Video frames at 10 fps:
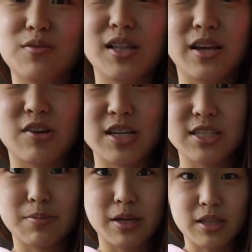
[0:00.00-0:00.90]
really
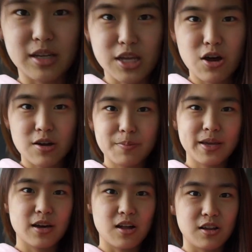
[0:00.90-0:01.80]
crazy about the neon
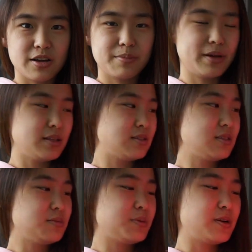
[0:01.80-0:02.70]
pink color but
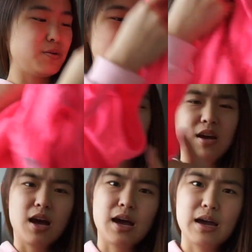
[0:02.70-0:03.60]
still pretty well
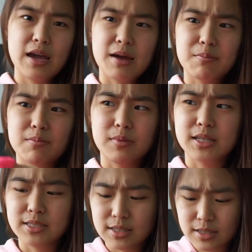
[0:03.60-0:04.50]
I am
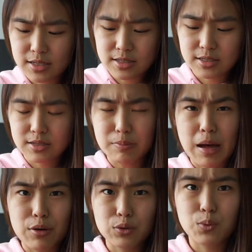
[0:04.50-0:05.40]
listing this
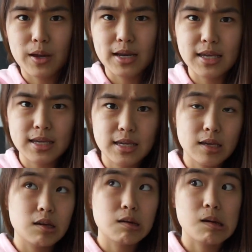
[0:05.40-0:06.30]
about $28